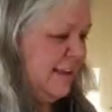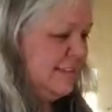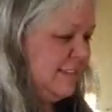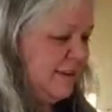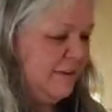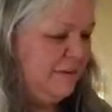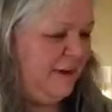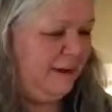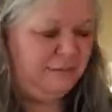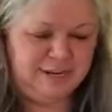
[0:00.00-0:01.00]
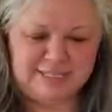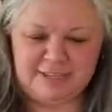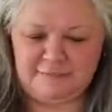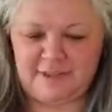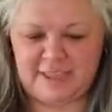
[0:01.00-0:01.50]
And so I wanna
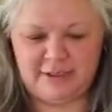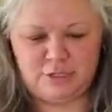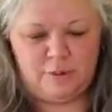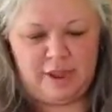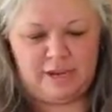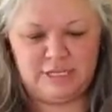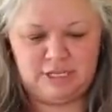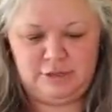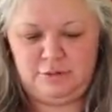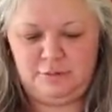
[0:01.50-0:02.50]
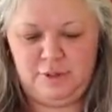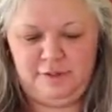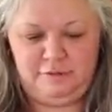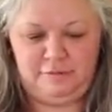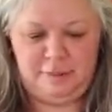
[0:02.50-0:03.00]
see if I can try to
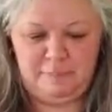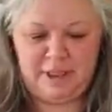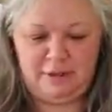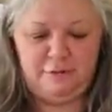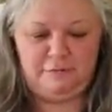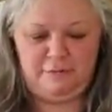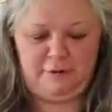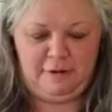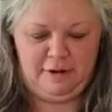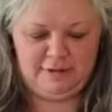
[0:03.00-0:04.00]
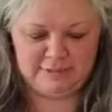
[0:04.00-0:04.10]
flip it over.